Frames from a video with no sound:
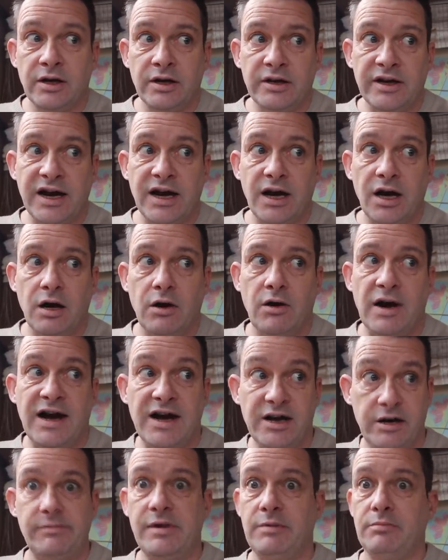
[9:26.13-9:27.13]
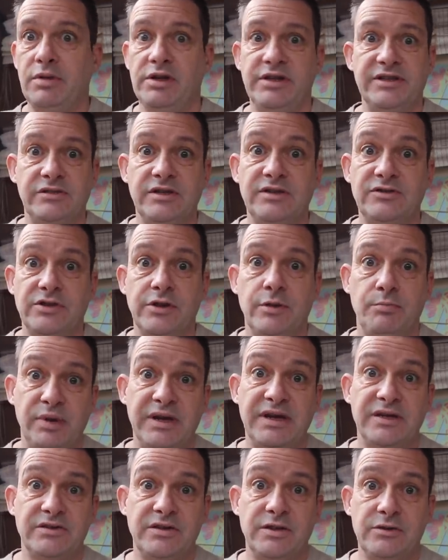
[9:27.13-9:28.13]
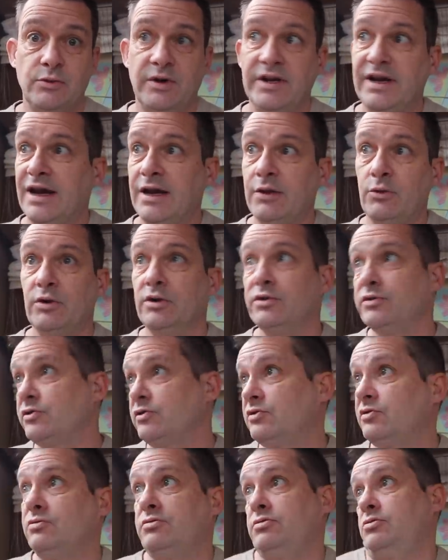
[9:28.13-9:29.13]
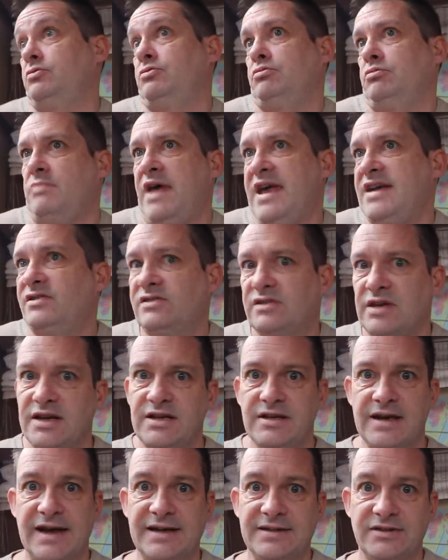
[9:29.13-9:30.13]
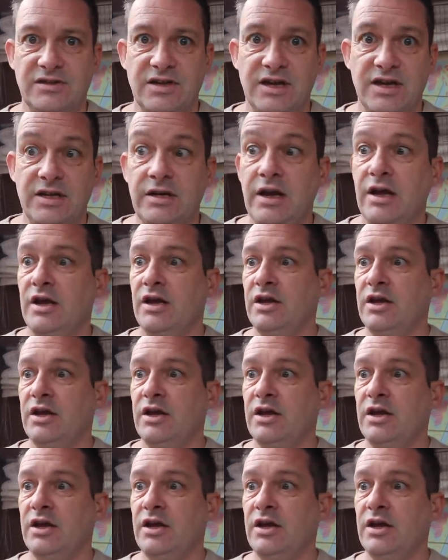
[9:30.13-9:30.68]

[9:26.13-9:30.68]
Now, I remember listening to the Pixies when I was 18, 19.